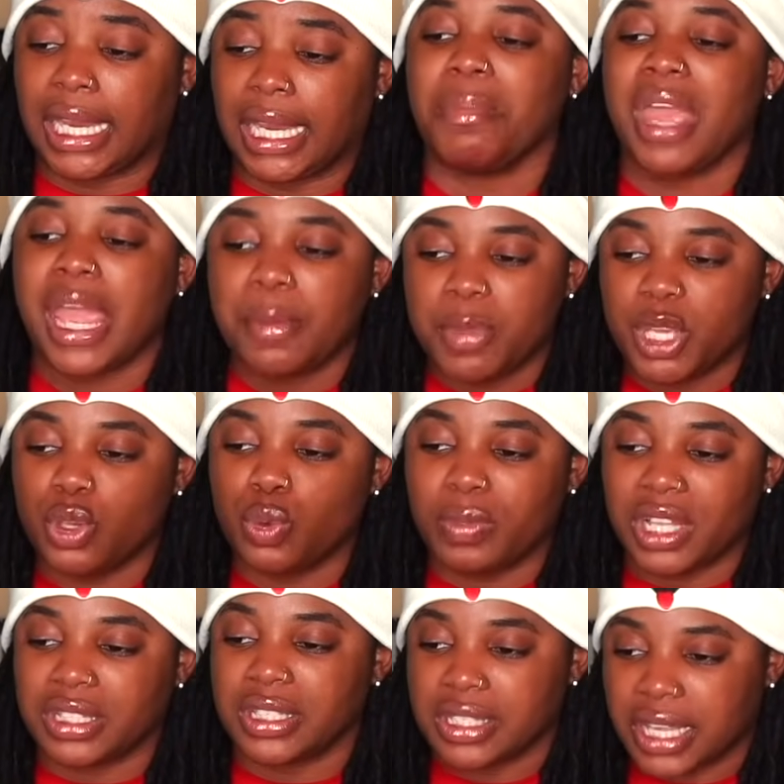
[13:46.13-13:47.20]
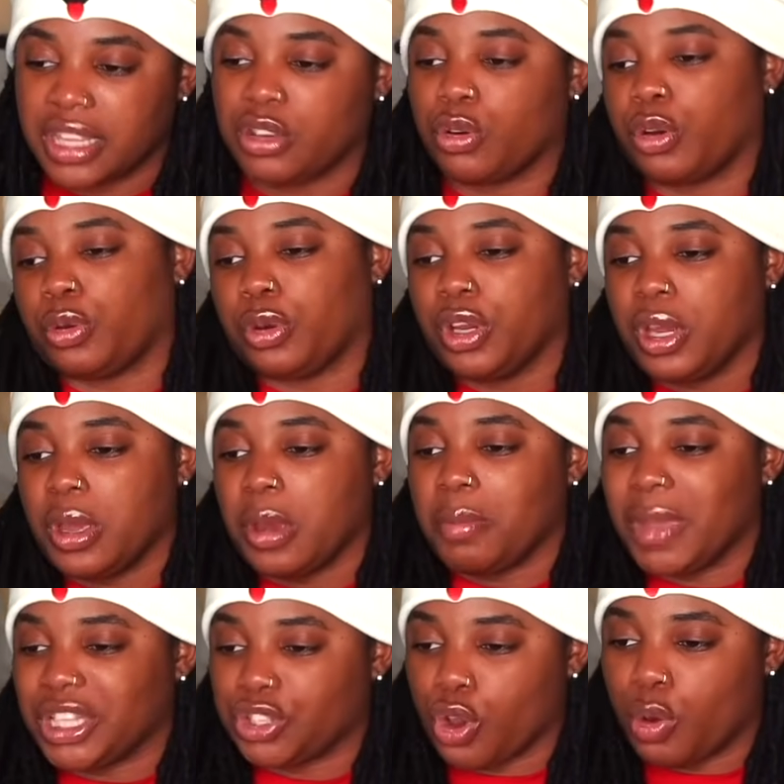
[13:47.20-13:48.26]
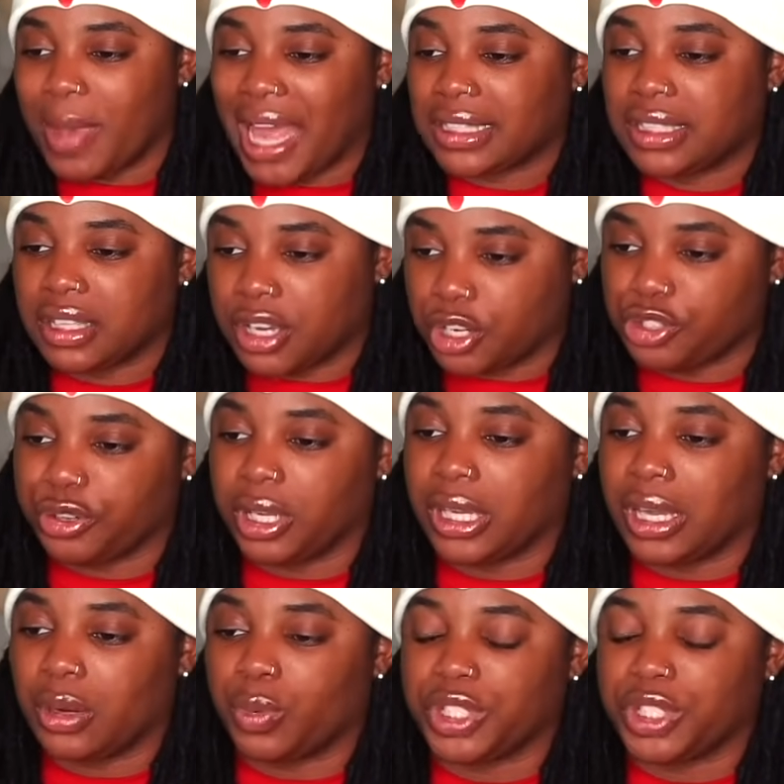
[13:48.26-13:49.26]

Maybe you meant to say they were meant to go back to the country again,